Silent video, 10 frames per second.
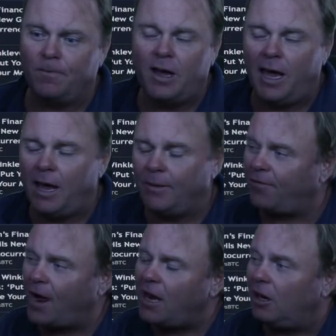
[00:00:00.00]
It was
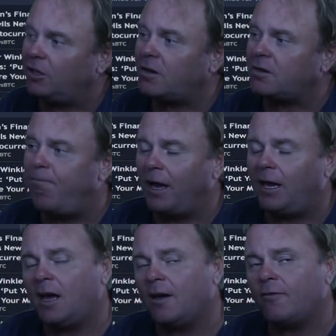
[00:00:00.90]
funny, because I was begging
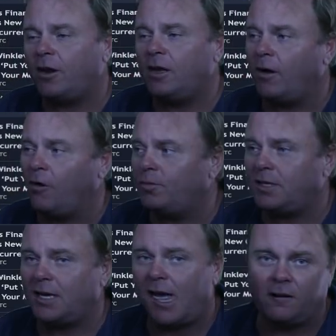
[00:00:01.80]
everybody in my group to
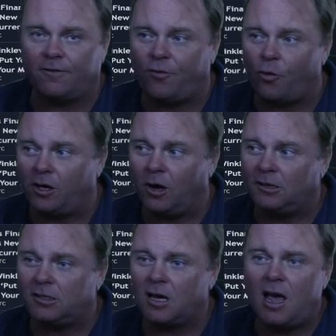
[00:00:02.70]
get it at $40,
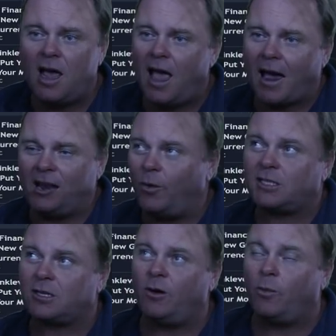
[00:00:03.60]
and it went
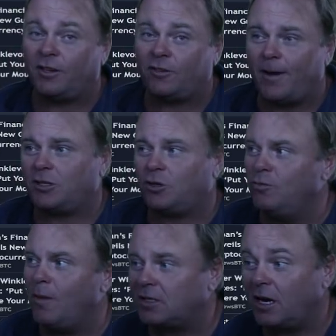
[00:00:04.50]
sideways for about 2
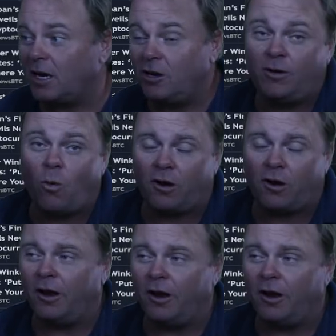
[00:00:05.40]
months, and nobody wanted it.